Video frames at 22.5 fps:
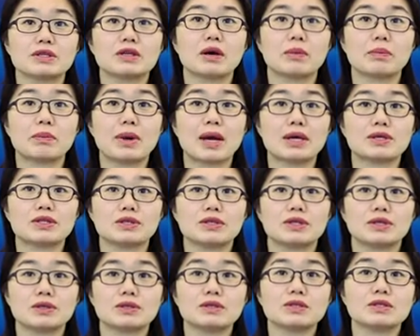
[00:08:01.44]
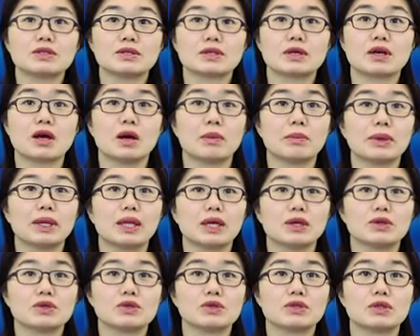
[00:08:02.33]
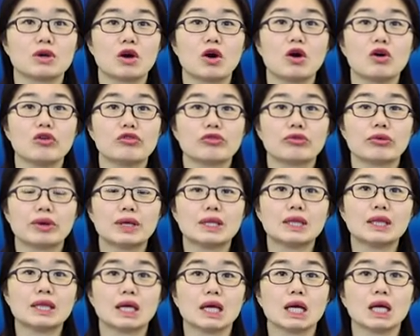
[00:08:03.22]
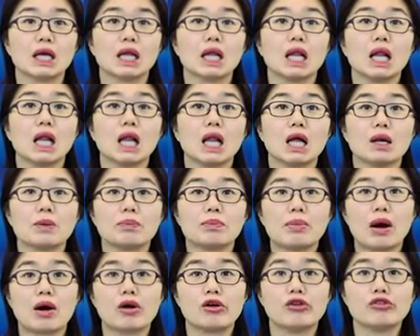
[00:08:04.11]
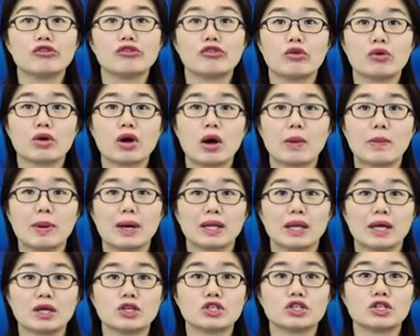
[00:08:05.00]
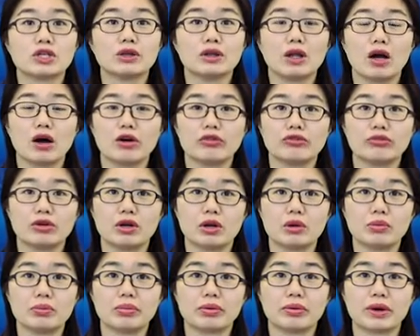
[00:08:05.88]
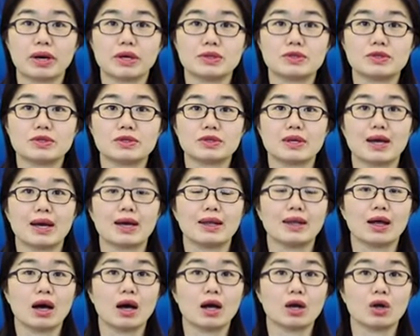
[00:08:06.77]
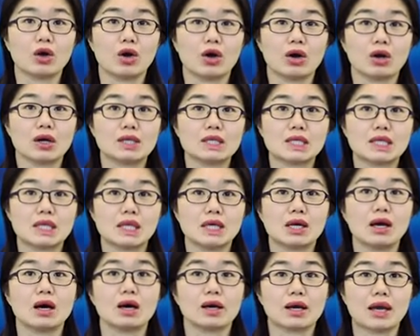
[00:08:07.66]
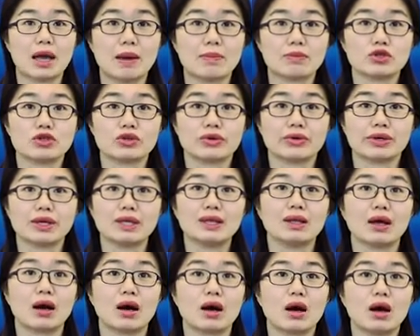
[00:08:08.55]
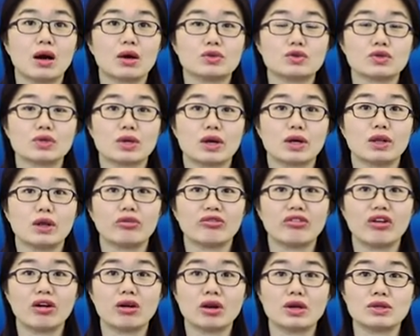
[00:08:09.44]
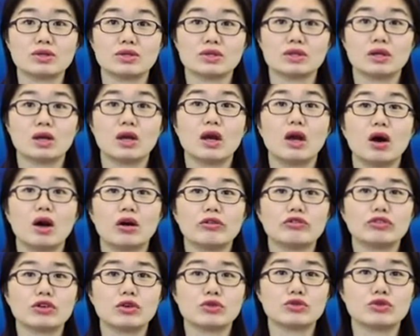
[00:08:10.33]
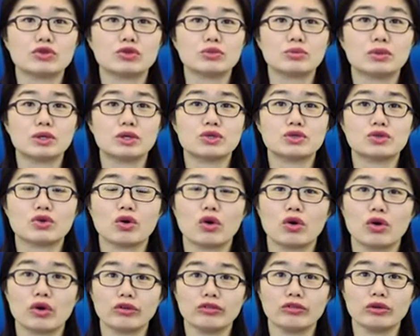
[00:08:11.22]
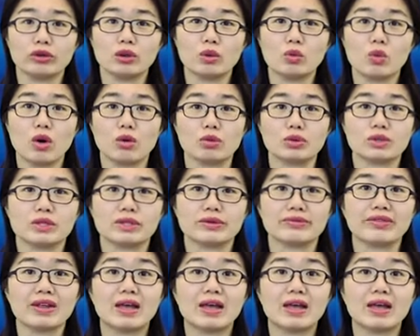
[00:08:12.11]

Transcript: companies offering the powerful combination of low price and high quality are capturing the hearts and the wallets of consumers all over the world.